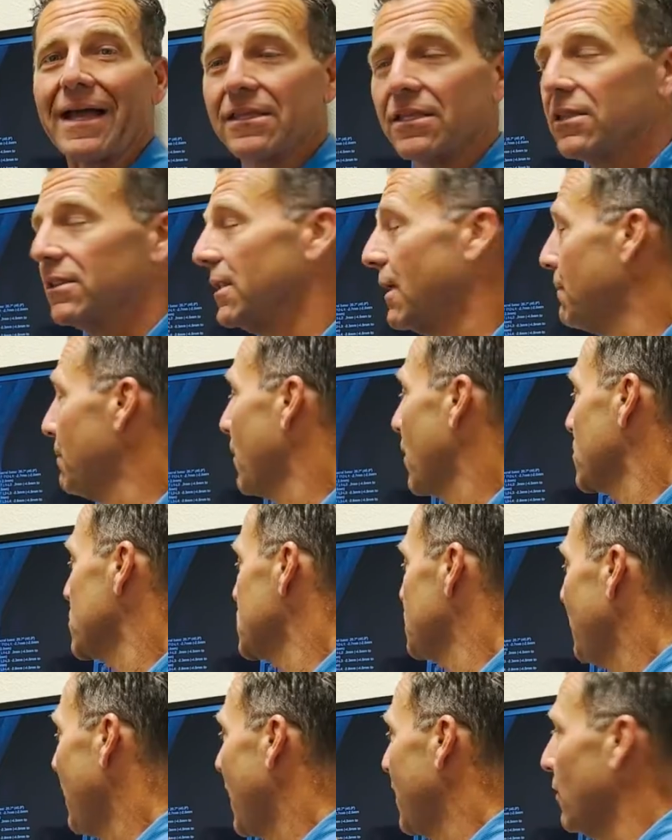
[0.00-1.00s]
the lumbar
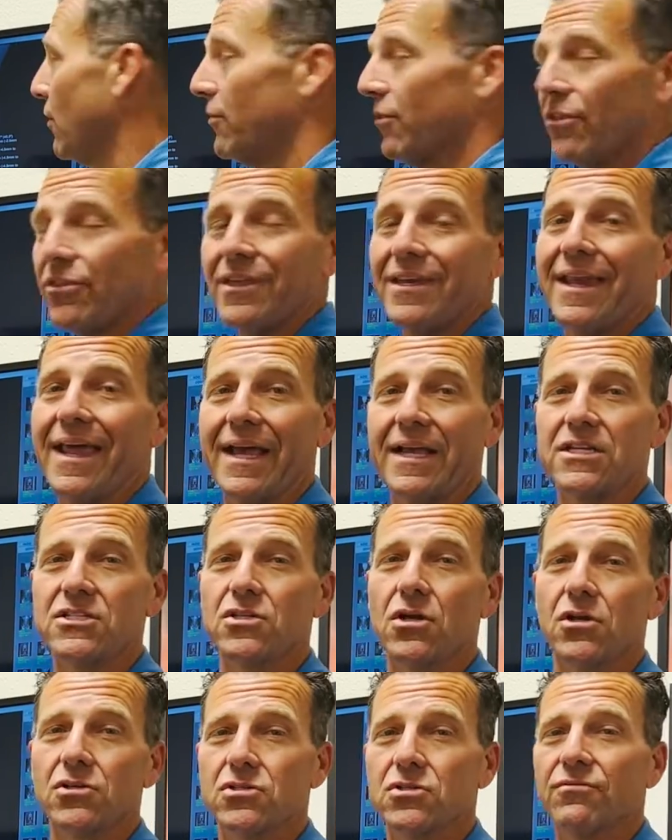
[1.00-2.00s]
spine, although the neck is
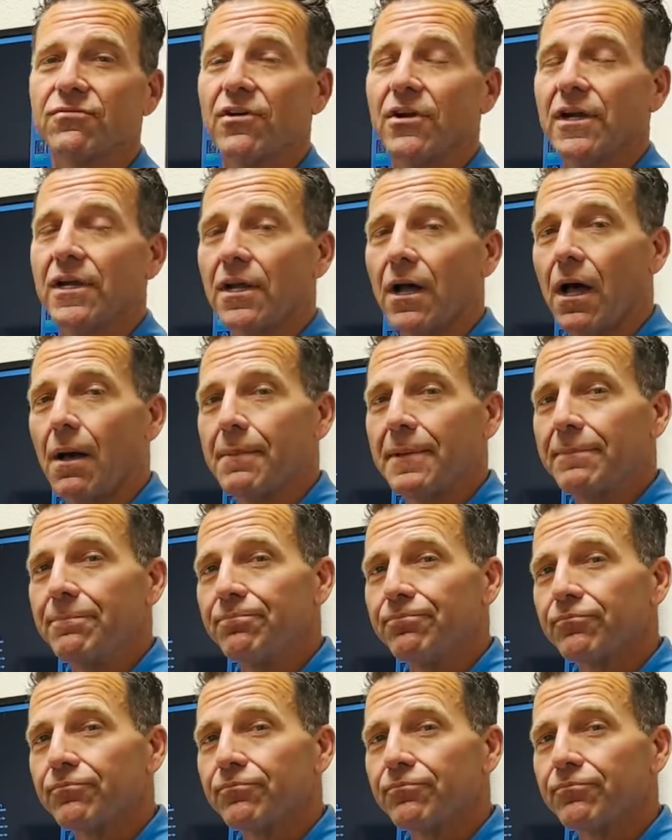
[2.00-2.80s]
also very common.